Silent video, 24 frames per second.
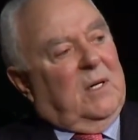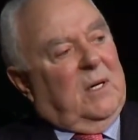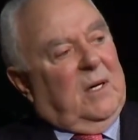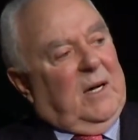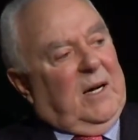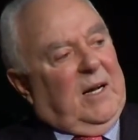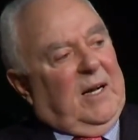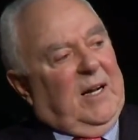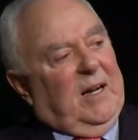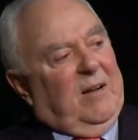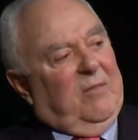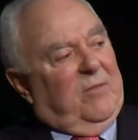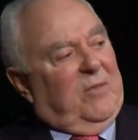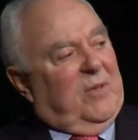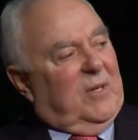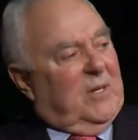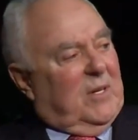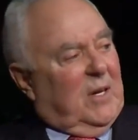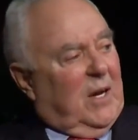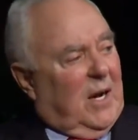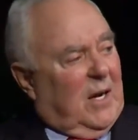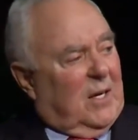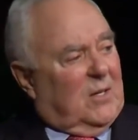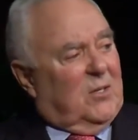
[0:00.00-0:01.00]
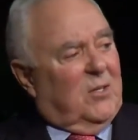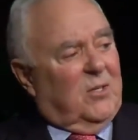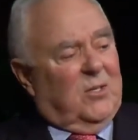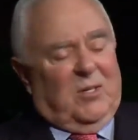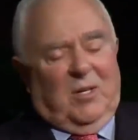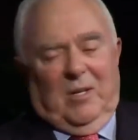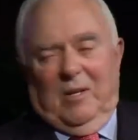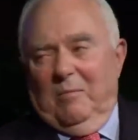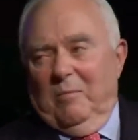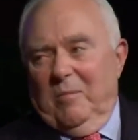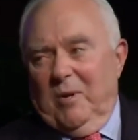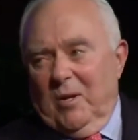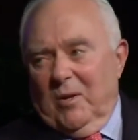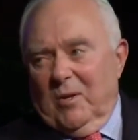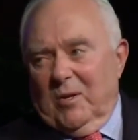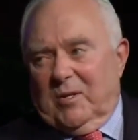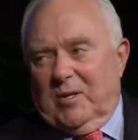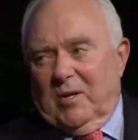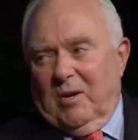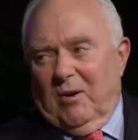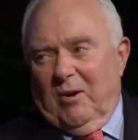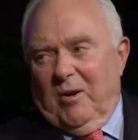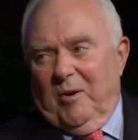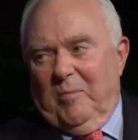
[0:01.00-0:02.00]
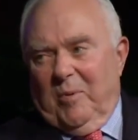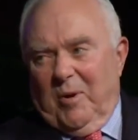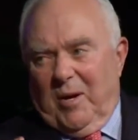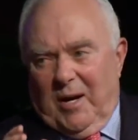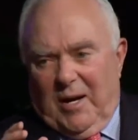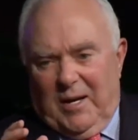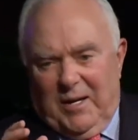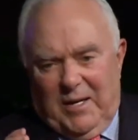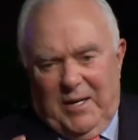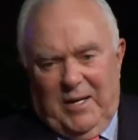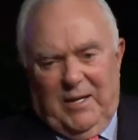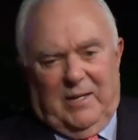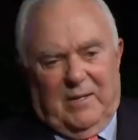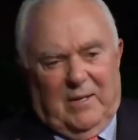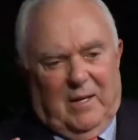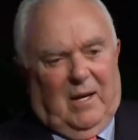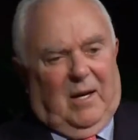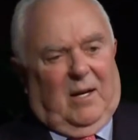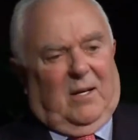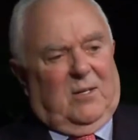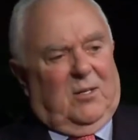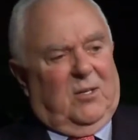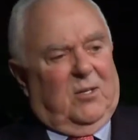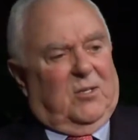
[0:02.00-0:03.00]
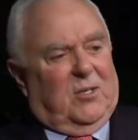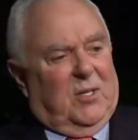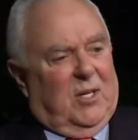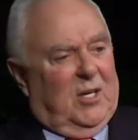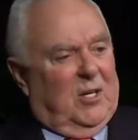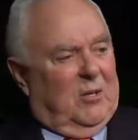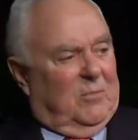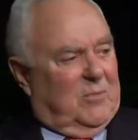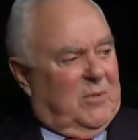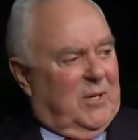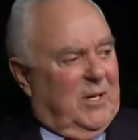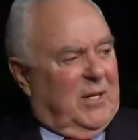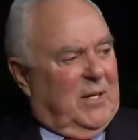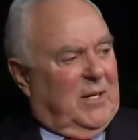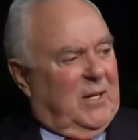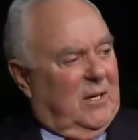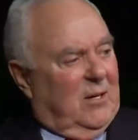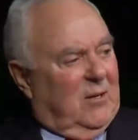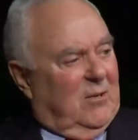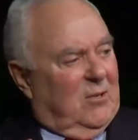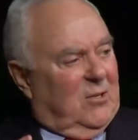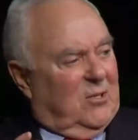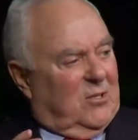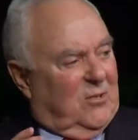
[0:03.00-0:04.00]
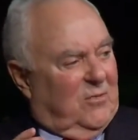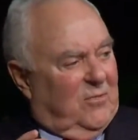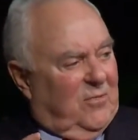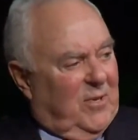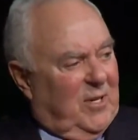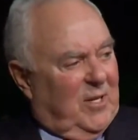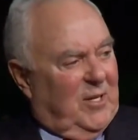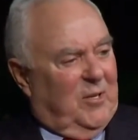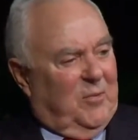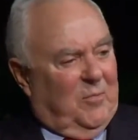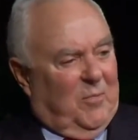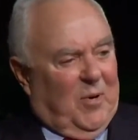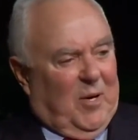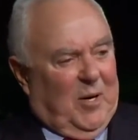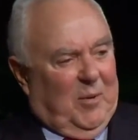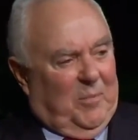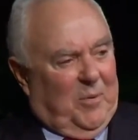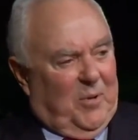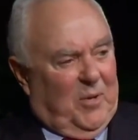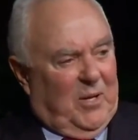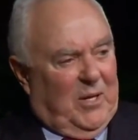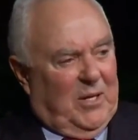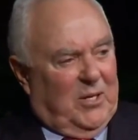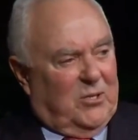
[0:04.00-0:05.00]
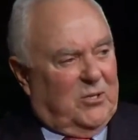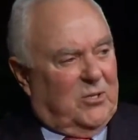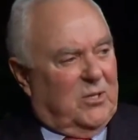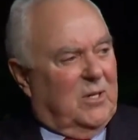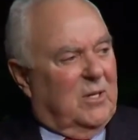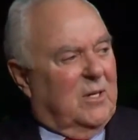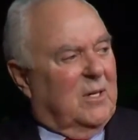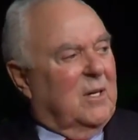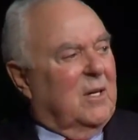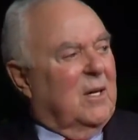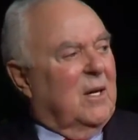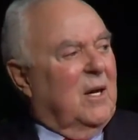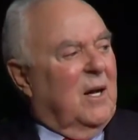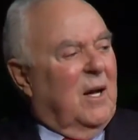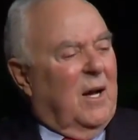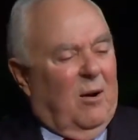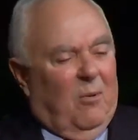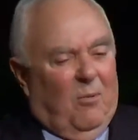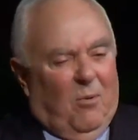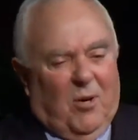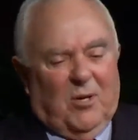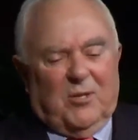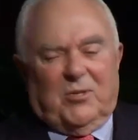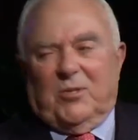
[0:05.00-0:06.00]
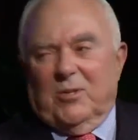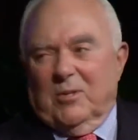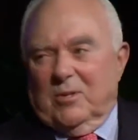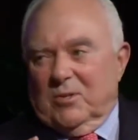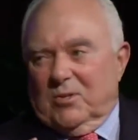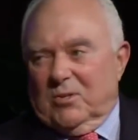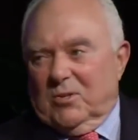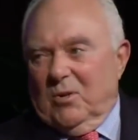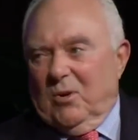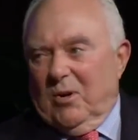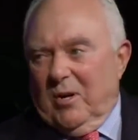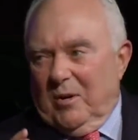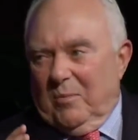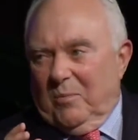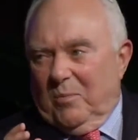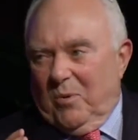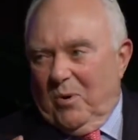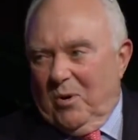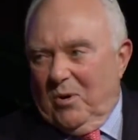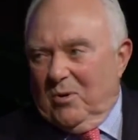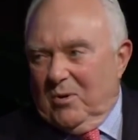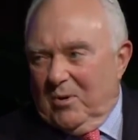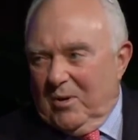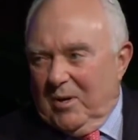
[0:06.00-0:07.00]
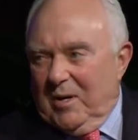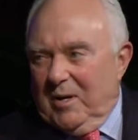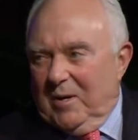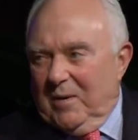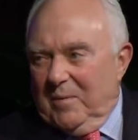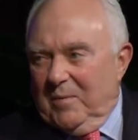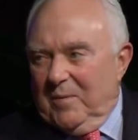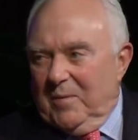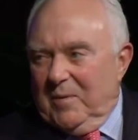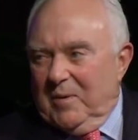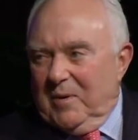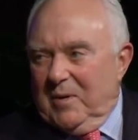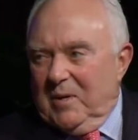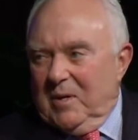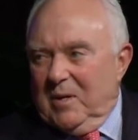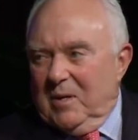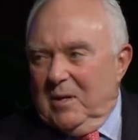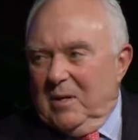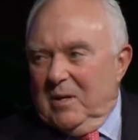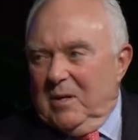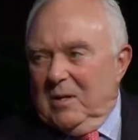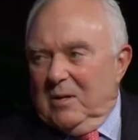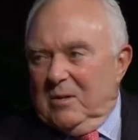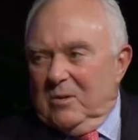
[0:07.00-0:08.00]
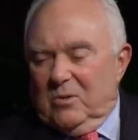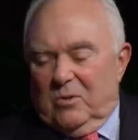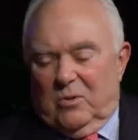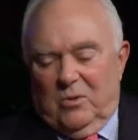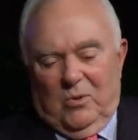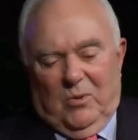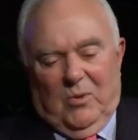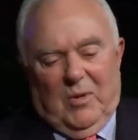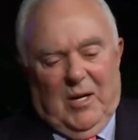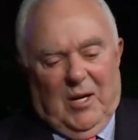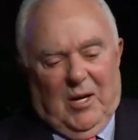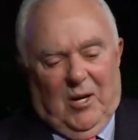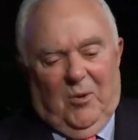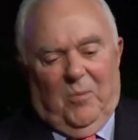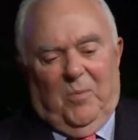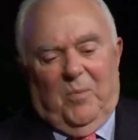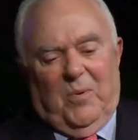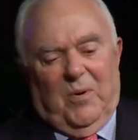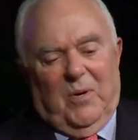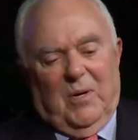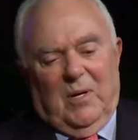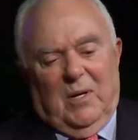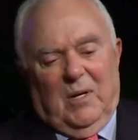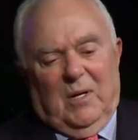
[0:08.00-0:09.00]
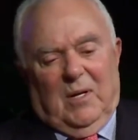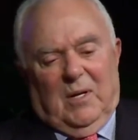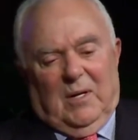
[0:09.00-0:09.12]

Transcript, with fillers: I have the doctors in the military, but I need doctors to help take care of the civilian population. I want you to start a program to help